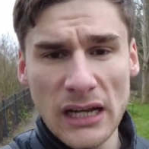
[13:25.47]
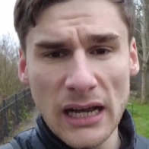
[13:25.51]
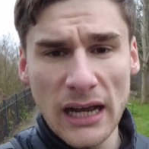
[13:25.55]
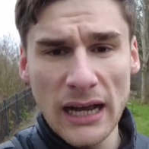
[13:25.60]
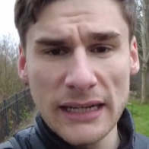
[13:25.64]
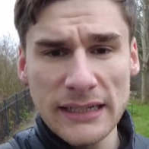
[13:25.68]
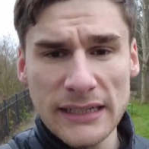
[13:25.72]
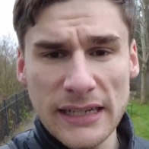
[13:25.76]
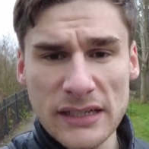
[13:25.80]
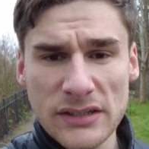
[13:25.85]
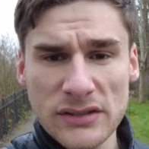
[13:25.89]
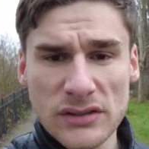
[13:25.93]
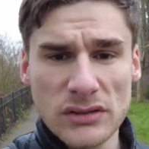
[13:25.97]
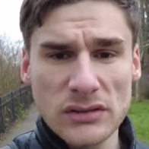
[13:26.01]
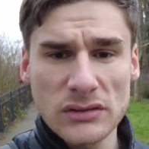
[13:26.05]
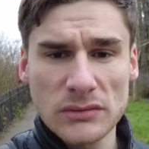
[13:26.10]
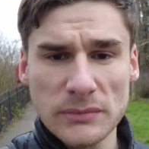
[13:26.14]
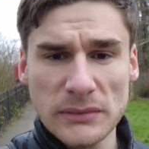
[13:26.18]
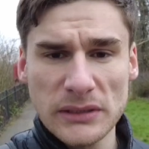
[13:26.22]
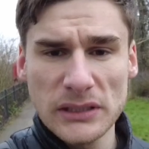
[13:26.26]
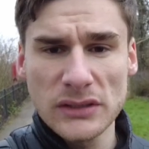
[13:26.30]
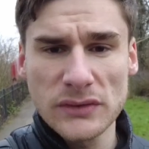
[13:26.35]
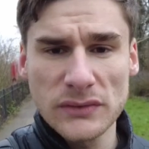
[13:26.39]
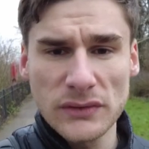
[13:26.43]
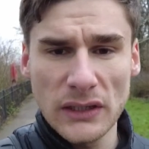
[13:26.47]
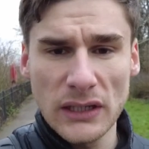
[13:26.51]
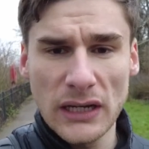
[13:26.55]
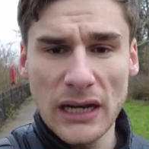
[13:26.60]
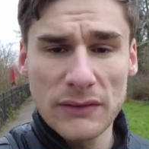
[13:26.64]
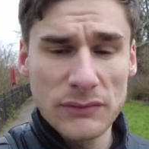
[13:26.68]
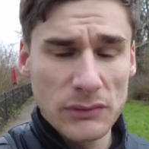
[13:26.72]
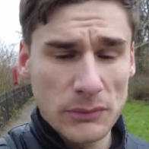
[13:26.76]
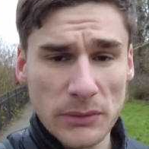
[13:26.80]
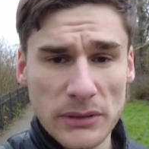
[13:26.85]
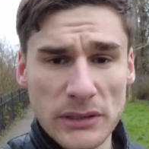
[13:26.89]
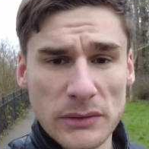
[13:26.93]
And this means that
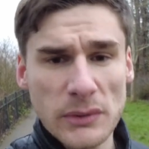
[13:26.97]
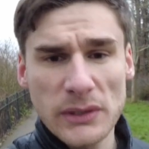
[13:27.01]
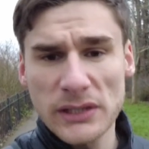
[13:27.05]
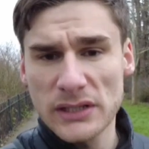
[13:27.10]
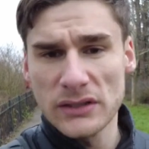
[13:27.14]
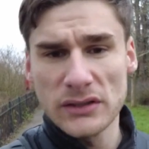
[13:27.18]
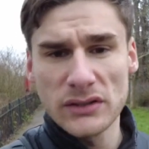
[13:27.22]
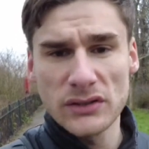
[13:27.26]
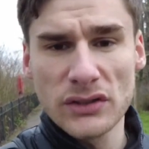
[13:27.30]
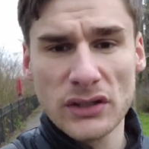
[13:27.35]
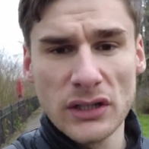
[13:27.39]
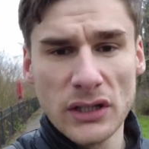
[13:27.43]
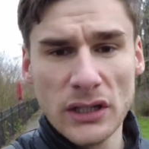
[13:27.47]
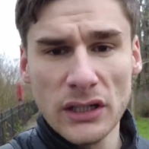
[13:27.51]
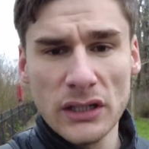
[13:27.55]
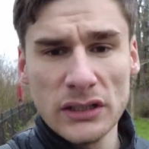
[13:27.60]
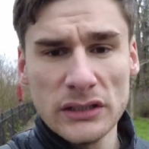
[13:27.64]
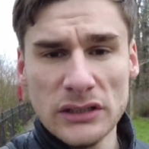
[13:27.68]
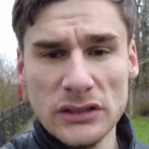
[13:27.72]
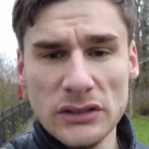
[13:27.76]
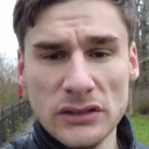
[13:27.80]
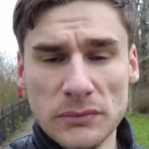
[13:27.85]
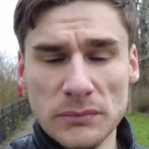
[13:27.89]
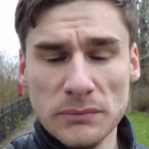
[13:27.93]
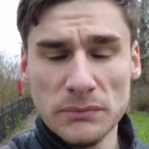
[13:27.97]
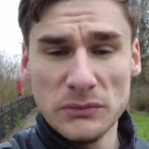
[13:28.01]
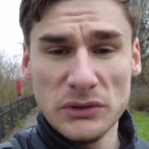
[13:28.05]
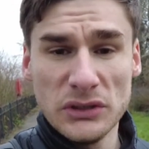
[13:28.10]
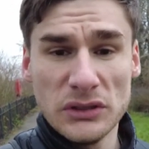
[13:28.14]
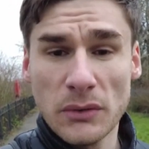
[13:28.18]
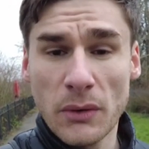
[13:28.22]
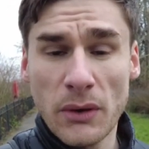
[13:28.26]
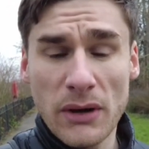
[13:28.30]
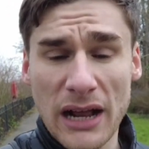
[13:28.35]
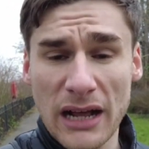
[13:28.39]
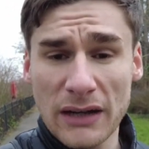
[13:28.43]
everybody wins. You
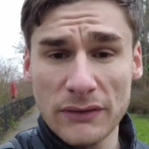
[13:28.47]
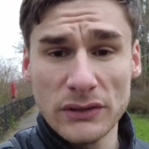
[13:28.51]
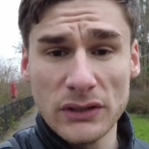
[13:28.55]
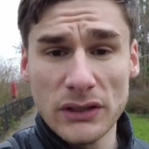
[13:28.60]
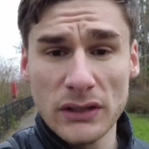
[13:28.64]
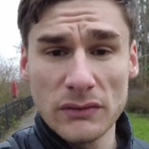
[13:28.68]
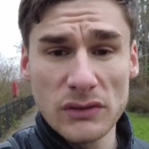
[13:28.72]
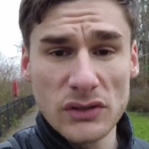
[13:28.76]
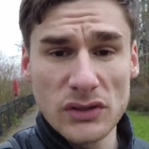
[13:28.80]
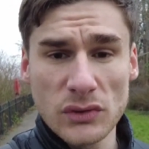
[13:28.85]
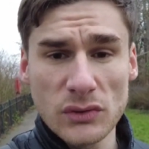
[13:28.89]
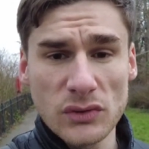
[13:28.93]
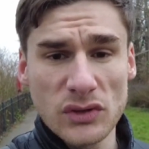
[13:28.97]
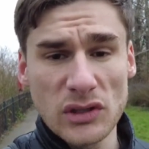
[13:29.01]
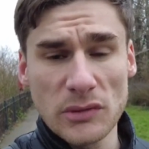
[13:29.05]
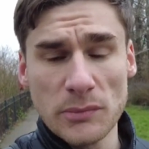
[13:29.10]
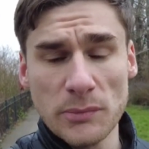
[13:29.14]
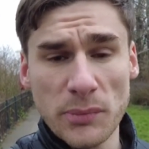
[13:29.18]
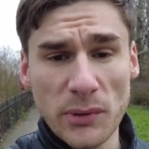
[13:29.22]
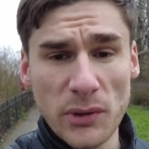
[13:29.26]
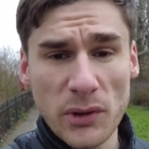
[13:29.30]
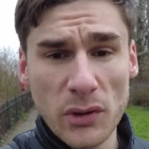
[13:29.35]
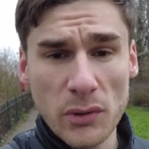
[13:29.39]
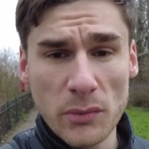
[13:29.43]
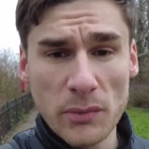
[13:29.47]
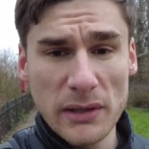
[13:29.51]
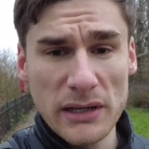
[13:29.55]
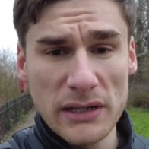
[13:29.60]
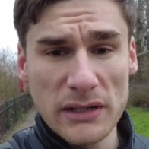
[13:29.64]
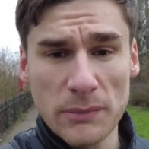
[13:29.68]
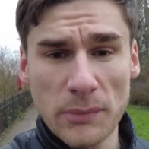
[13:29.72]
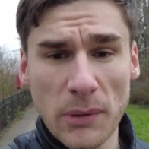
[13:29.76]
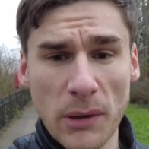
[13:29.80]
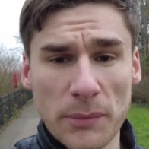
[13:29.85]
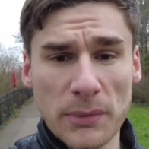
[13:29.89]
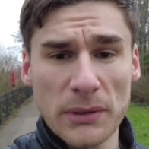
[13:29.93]
don't have a resulting boom in
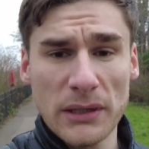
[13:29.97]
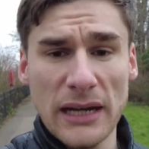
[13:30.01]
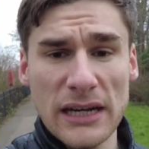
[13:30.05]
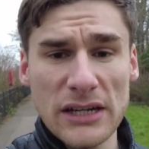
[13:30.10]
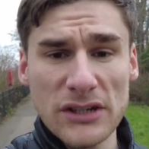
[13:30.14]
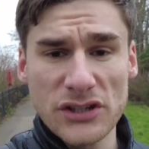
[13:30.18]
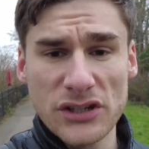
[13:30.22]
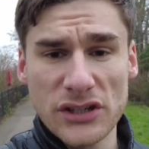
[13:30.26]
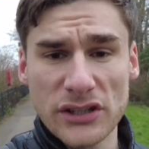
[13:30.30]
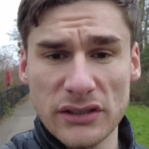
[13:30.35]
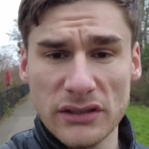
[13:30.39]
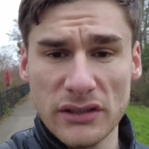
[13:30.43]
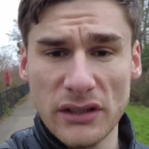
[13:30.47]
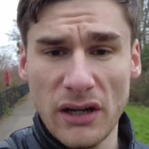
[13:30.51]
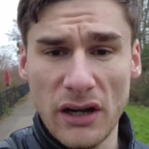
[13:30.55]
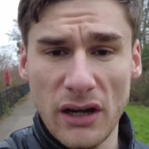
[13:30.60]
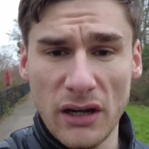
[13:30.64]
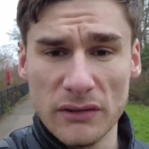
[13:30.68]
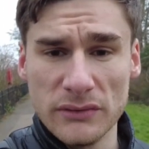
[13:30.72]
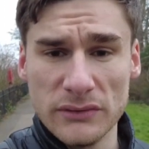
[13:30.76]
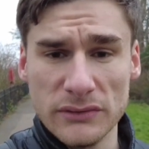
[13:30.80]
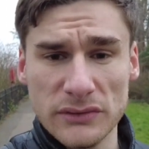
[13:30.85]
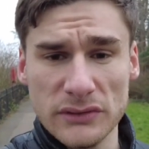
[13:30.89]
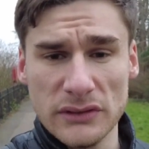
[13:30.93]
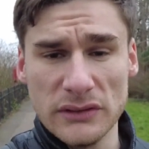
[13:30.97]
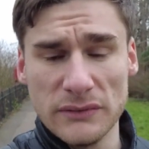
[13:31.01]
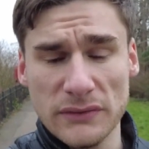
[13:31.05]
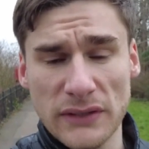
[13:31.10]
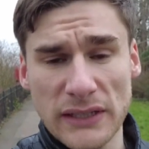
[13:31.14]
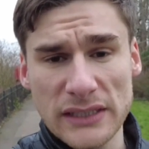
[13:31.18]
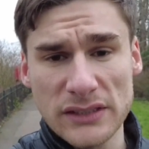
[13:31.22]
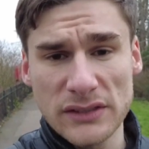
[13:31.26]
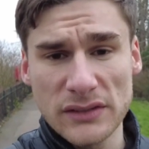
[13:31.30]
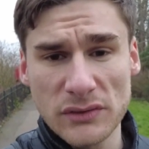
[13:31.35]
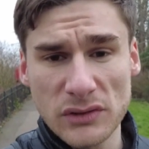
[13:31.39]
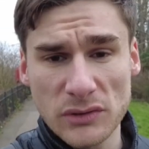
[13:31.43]
the population of
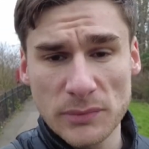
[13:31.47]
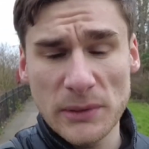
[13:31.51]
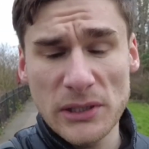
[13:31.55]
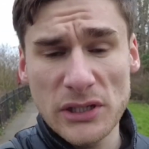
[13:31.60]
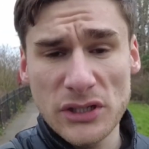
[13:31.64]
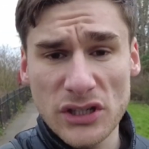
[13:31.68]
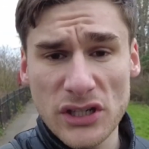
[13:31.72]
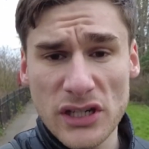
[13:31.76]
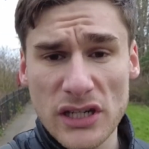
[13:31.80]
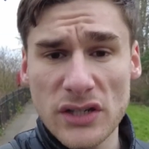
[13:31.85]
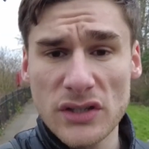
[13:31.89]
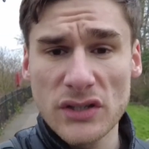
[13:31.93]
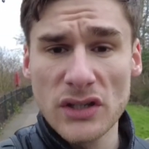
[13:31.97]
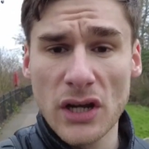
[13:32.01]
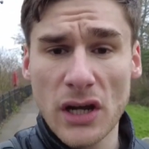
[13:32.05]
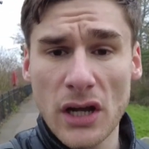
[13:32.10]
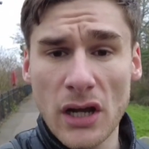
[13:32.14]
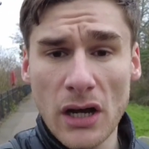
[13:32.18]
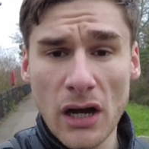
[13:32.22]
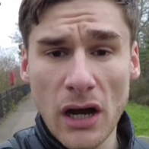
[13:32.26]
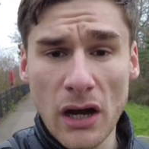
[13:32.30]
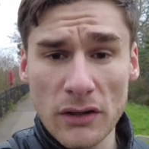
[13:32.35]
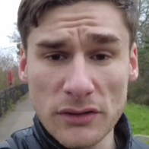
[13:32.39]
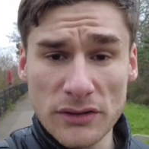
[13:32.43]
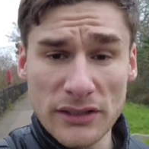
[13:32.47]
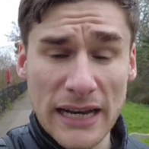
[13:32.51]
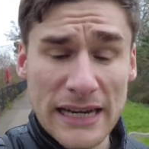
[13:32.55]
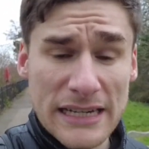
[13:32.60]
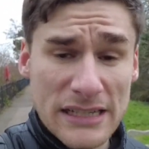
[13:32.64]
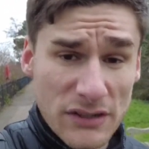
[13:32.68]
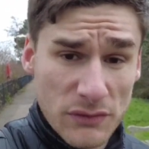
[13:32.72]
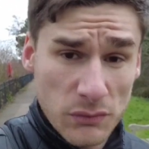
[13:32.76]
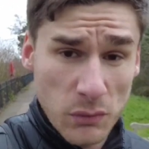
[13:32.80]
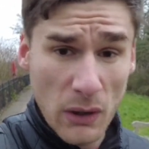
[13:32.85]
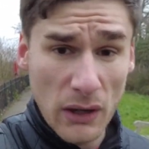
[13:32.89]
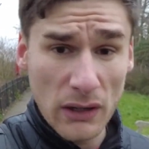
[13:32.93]
invasive species. Our
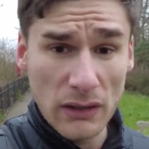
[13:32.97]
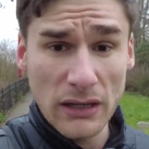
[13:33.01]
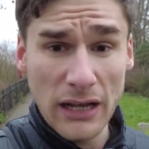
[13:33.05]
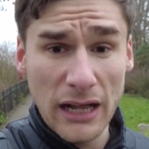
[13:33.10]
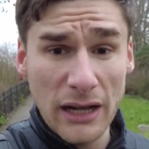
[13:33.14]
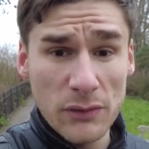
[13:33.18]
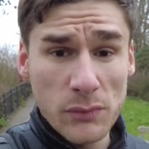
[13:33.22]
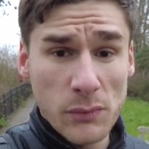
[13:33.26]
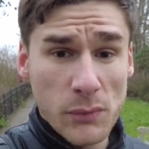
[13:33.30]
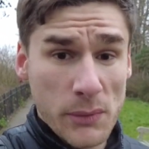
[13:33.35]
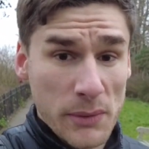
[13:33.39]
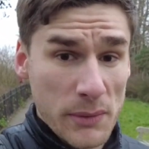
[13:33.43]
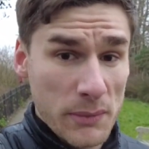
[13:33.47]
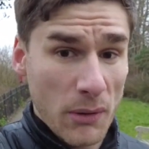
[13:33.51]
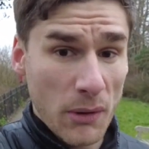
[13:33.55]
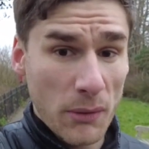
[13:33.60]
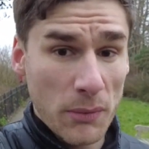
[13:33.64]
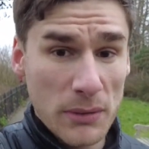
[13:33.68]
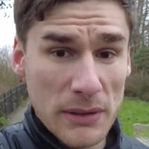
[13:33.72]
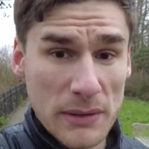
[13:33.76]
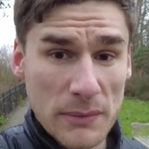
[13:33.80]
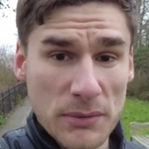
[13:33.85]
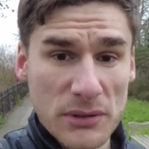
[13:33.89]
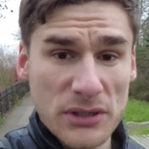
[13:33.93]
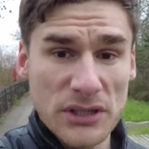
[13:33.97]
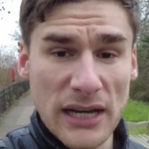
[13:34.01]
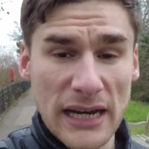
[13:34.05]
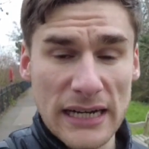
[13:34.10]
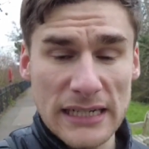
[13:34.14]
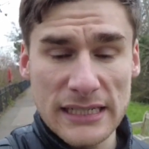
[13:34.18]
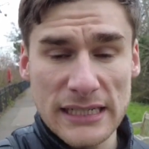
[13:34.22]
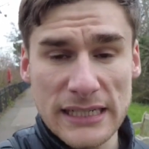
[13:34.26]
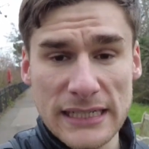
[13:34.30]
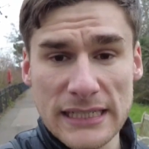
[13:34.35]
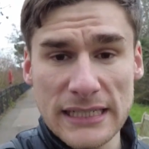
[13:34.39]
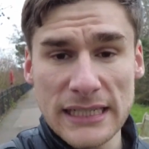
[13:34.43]
native wildlife will be properly
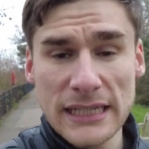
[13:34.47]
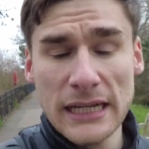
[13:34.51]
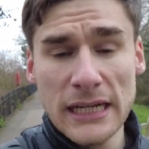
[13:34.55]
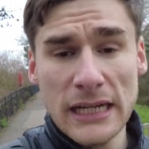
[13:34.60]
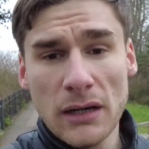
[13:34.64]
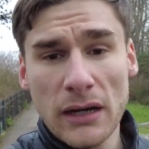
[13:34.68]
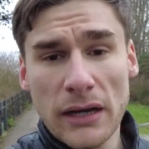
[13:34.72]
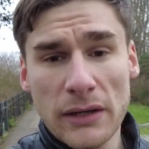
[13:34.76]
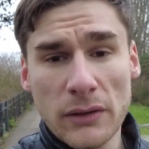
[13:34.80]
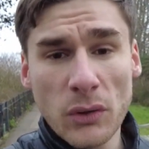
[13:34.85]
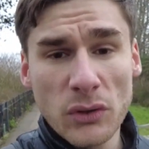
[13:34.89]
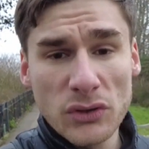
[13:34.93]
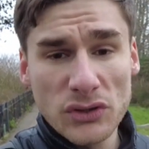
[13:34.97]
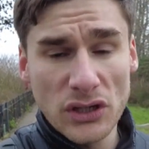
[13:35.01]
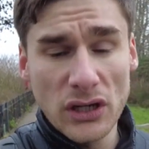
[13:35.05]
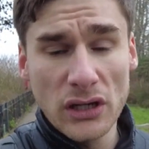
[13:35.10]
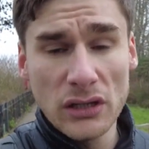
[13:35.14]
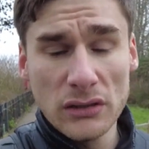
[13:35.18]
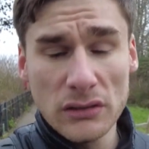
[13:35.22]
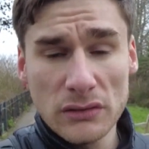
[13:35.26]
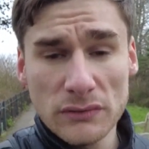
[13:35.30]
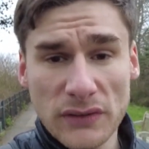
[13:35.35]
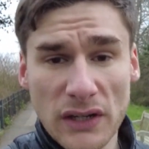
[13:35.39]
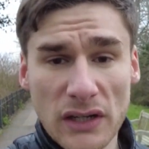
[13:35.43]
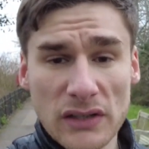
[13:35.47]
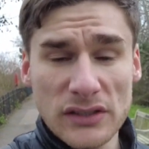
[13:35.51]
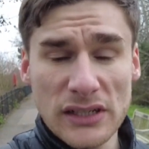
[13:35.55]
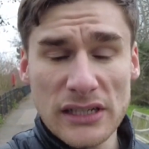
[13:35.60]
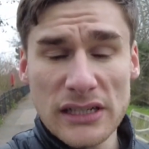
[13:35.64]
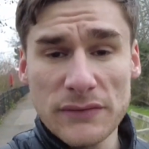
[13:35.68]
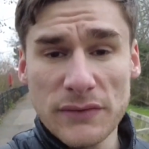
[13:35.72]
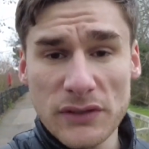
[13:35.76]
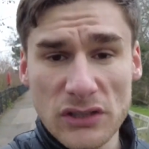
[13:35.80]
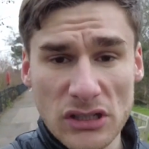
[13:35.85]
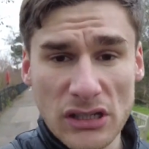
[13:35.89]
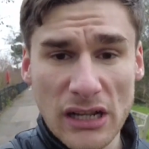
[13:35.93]
protected. And also, those
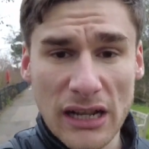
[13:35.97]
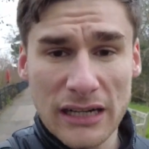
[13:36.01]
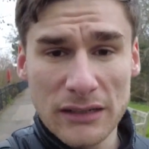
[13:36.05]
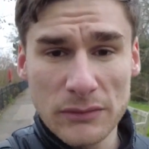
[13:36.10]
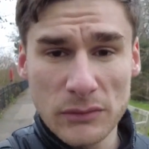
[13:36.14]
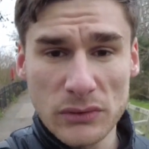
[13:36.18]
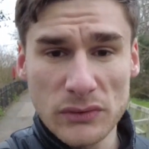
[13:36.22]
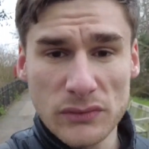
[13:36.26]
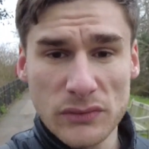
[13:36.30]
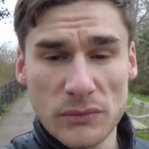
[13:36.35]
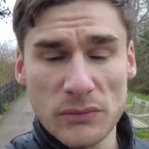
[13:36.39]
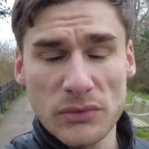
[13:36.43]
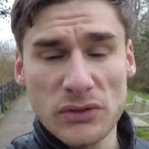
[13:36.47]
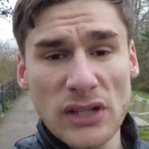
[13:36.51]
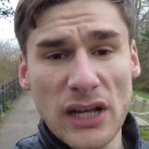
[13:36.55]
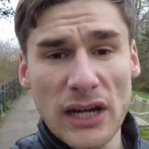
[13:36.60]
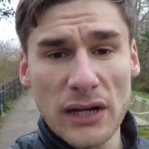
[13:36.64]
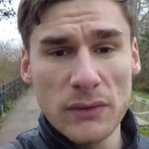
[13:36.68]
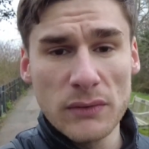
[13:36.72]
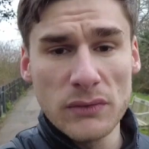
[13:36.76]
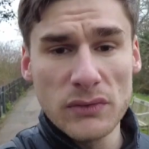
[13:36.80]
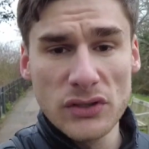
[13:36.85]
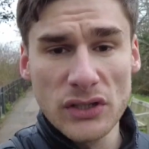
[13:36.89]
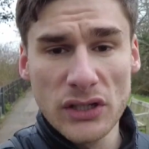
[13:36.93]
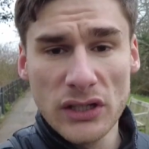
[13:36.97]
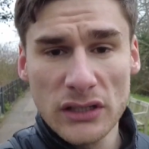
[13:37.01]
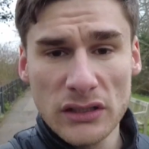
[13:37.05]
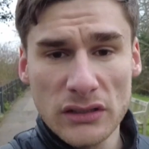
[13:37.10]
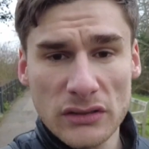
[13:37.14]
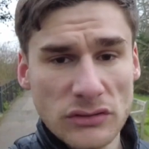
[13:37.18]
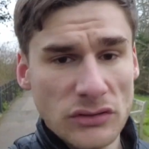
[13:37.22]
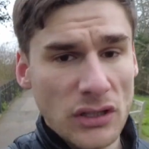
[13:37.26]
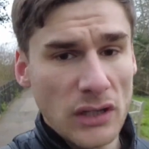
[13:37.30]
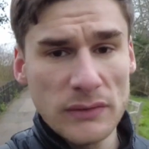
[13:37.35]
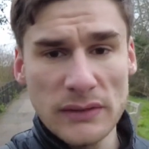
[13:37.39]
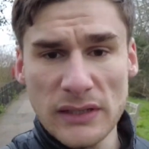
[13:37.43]
individual animals themselves
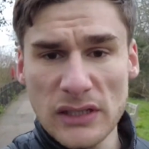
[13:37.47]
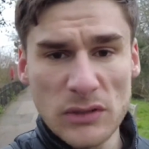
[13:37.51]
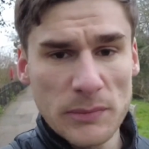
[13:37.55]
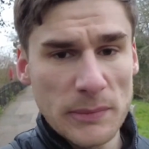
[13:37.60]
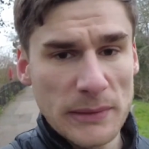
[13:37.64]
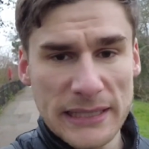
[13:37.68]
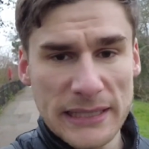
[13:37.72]
don't need to be